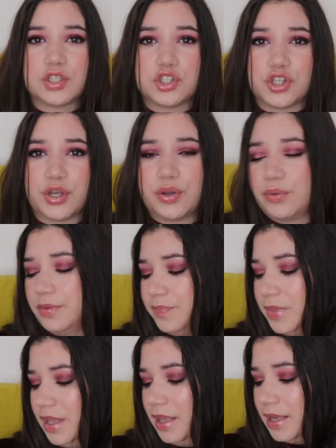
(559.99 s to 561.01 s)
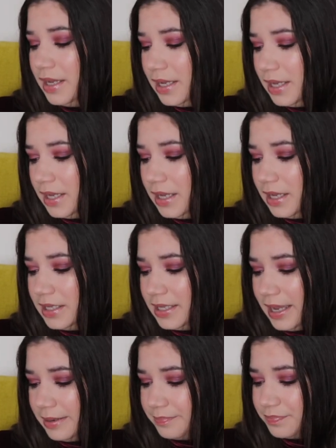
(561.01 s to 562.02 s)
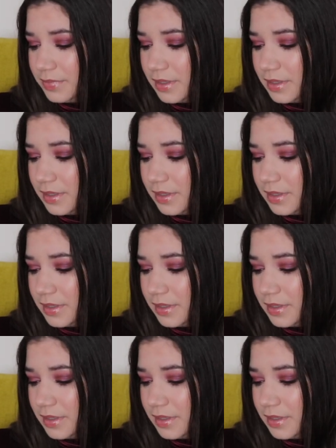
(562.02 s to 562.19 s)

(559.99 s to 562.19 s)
So yeah,